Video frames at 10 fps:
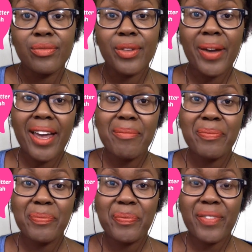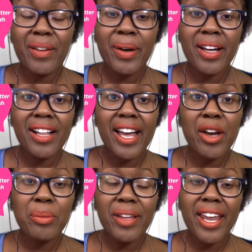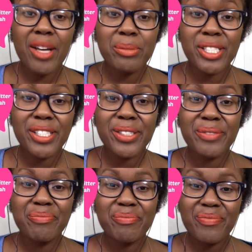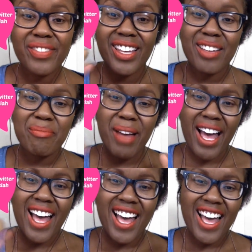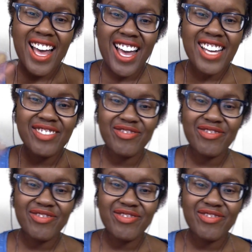Okay? Well, I hope that helped you. Bye!